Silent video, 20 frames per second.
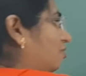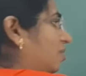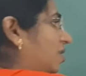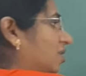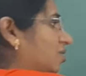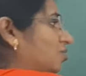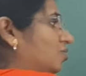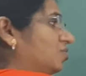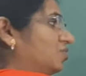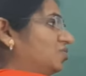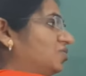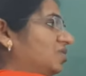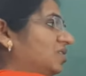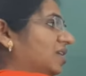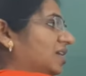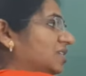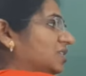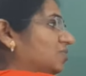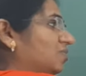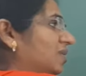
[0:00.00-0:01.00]
mark question
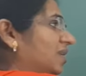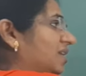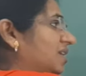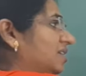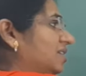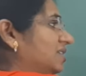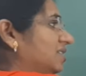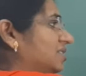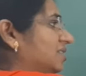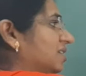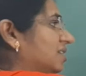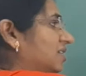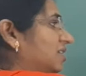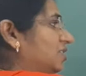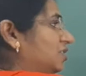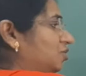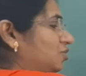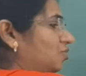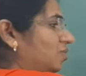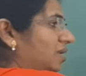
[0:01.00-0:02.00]
as well
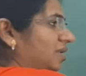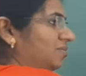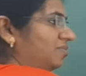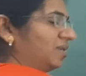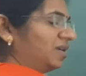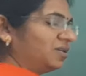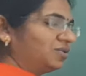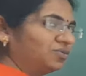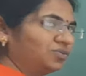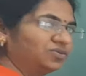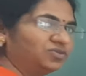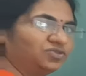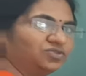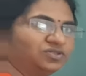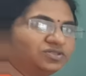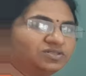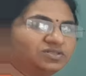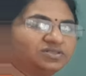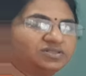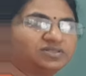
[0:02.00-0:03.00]
as 12 mark
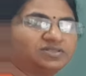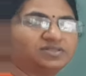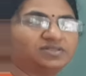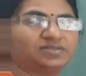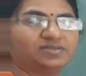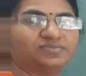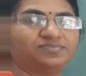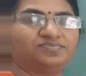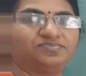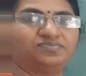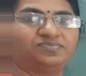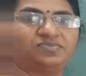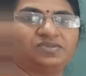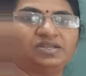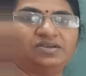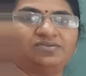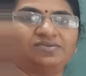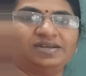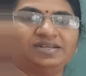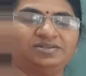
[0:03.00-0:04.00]
questions.
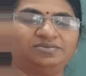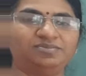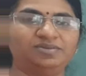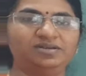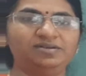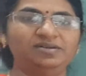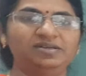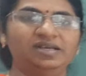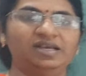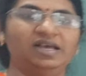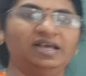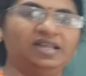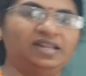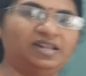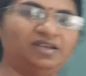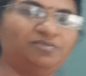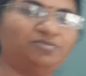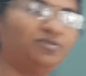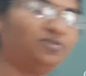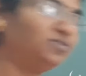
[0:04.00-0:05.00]
Right?
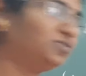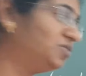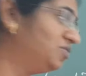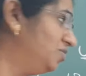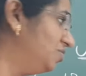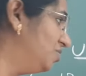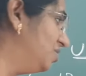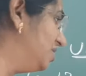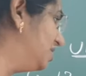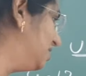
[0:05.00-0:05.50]
Now move to unit